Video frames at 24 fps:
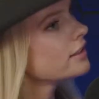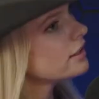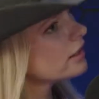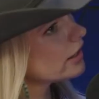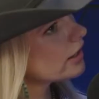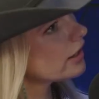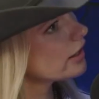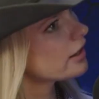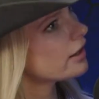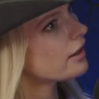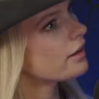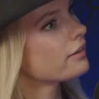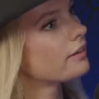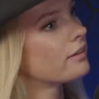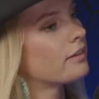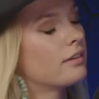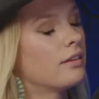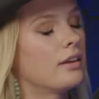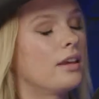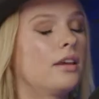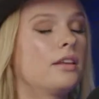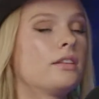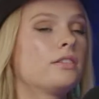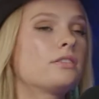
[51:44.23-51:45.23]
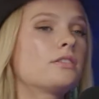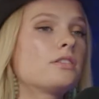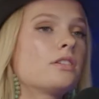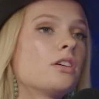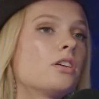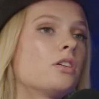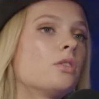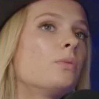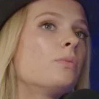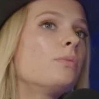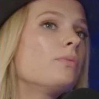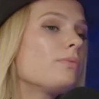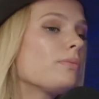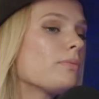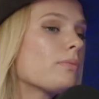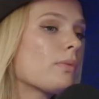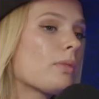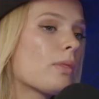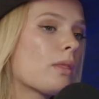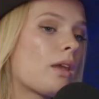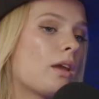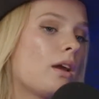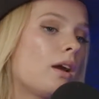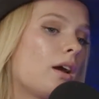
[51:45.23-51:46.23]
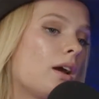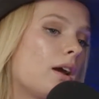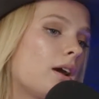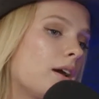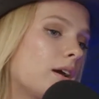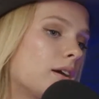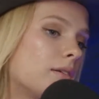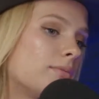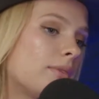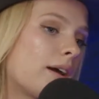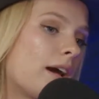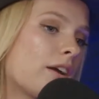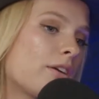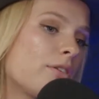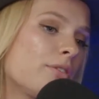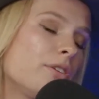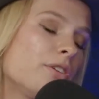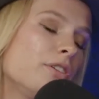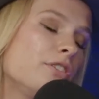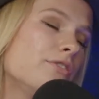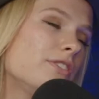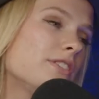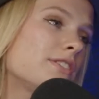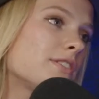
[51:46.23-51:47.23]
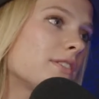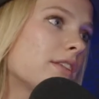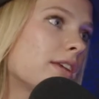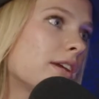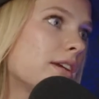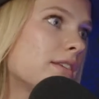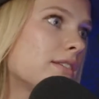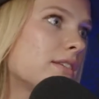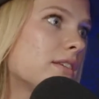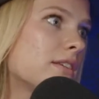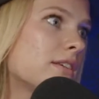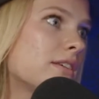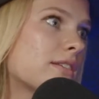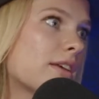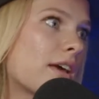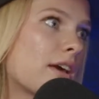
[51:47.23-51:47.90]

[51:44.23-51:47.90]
Yes. Yeah. And so I don't know if it's laziness.